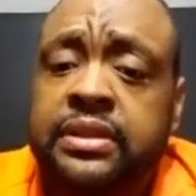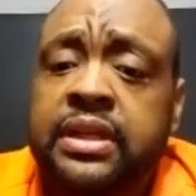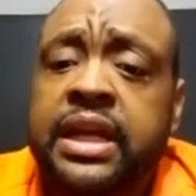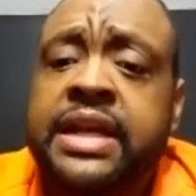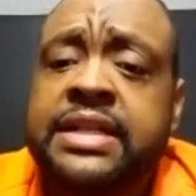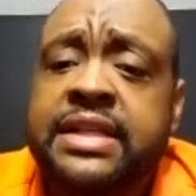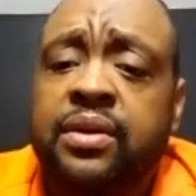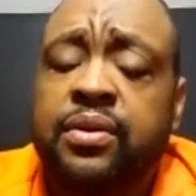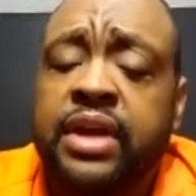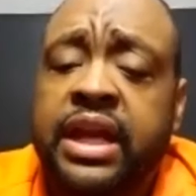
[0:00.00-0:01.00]
And so
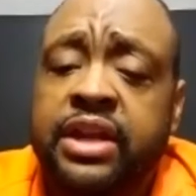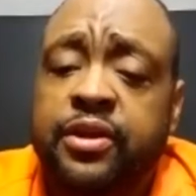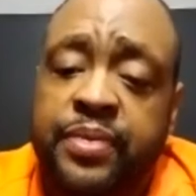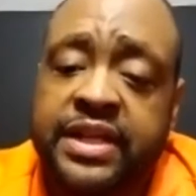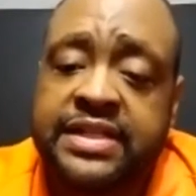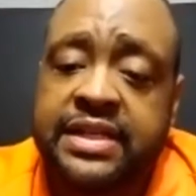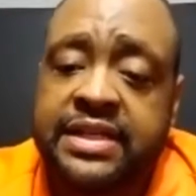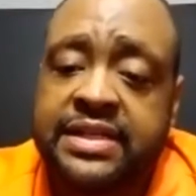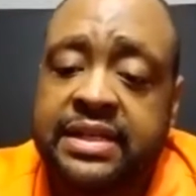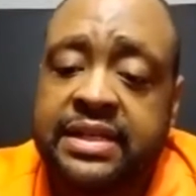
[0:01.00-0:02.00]
in your
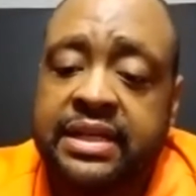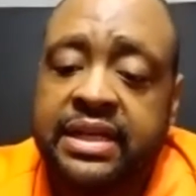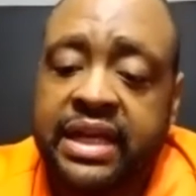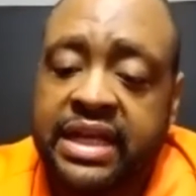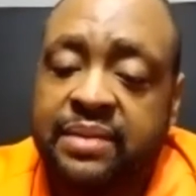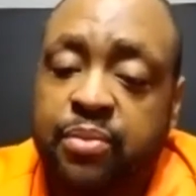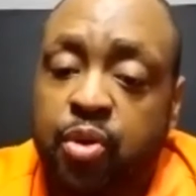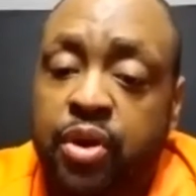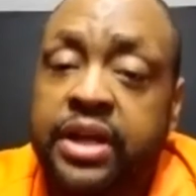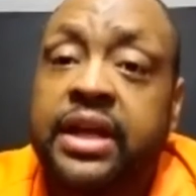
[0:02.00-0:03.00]
business, it's
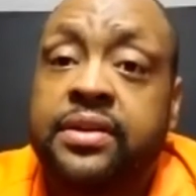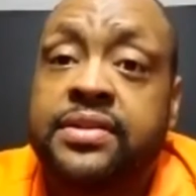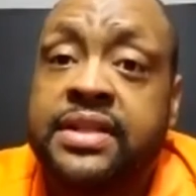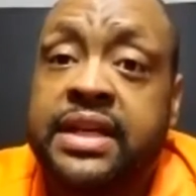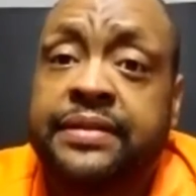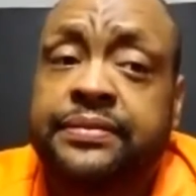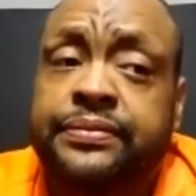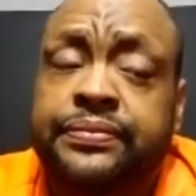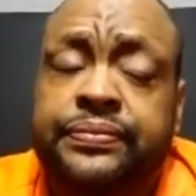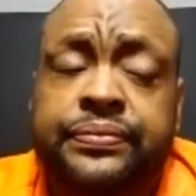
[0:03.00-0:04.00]
important to understand
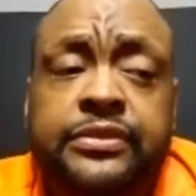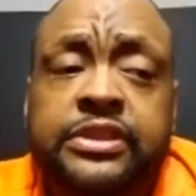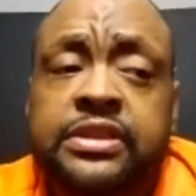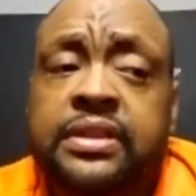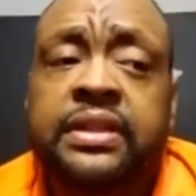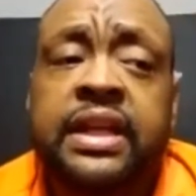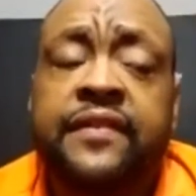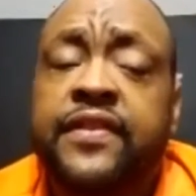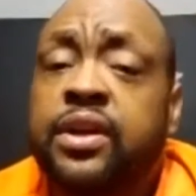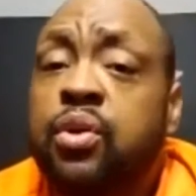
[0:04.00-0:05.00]
that if
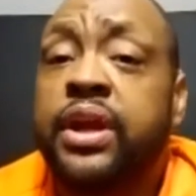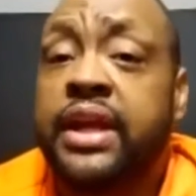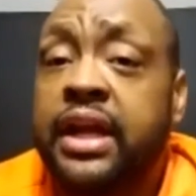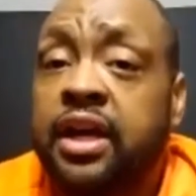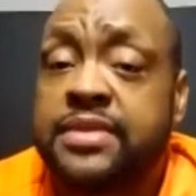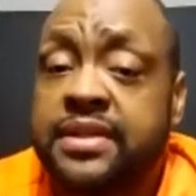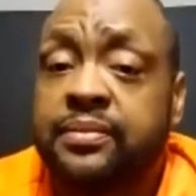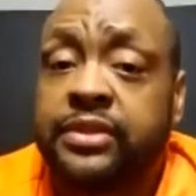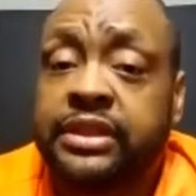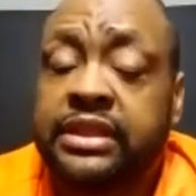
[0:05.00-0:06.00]
you're going to help
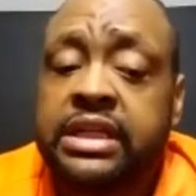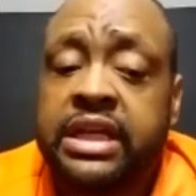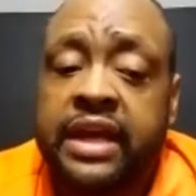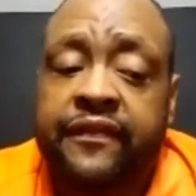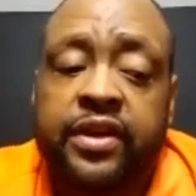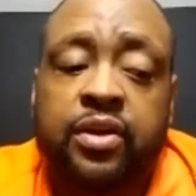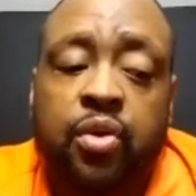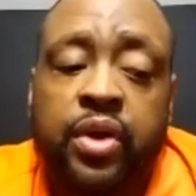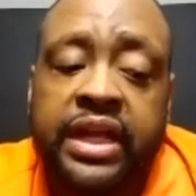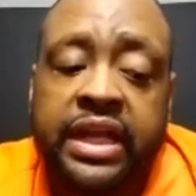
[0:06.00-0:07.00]
someone, if you're
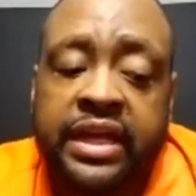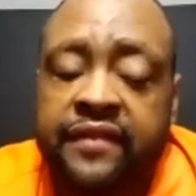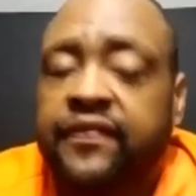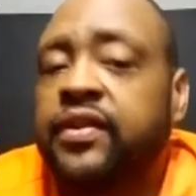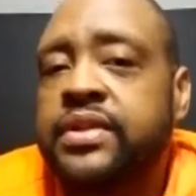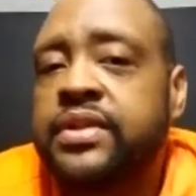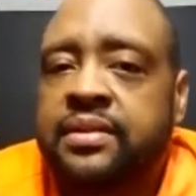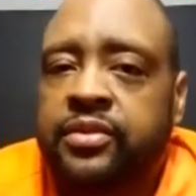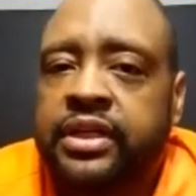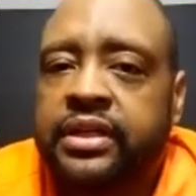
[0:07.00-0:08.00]
going to influence
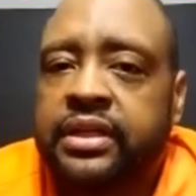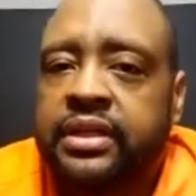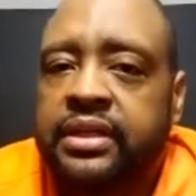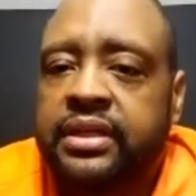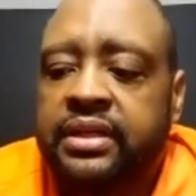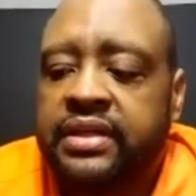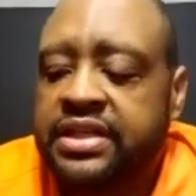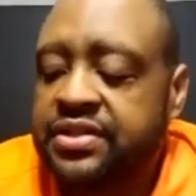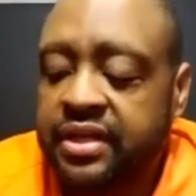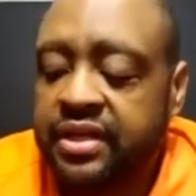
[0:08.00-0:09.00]
someone,
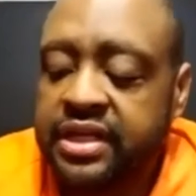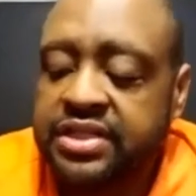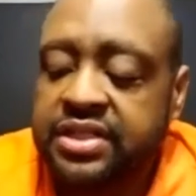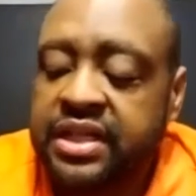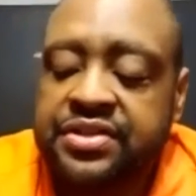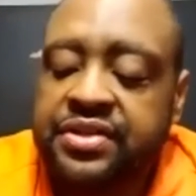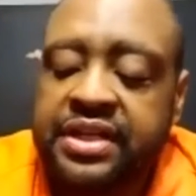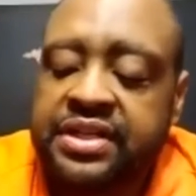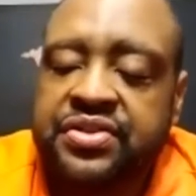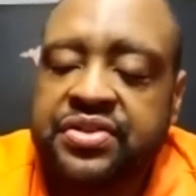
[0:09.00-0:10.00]
that you need
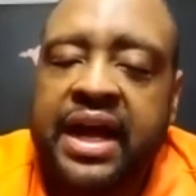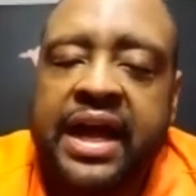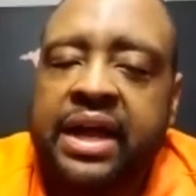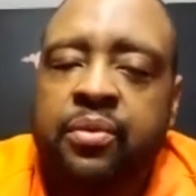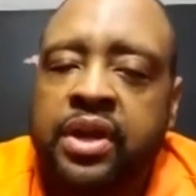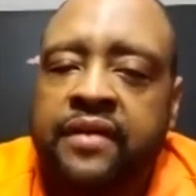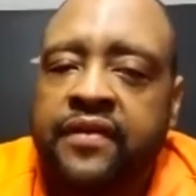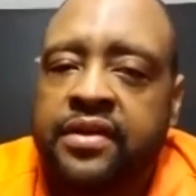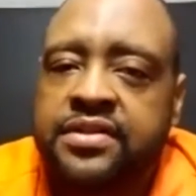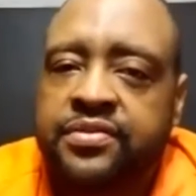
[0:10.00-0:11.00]
to try in one
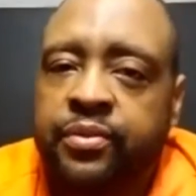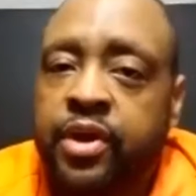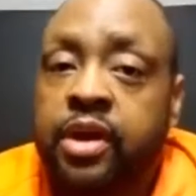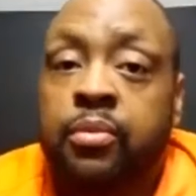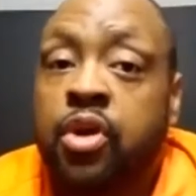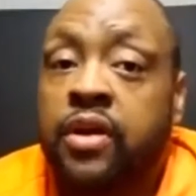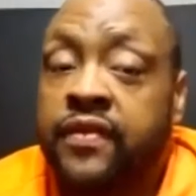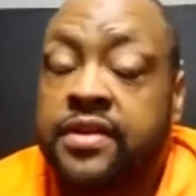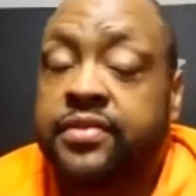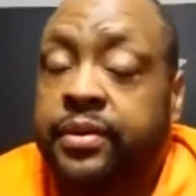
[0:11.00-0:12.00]
or more of
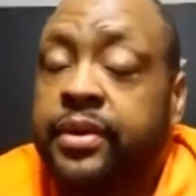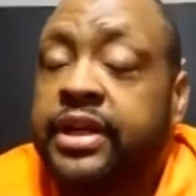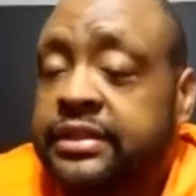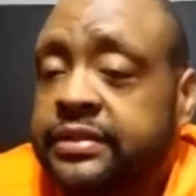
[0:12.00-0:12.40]
those three ways.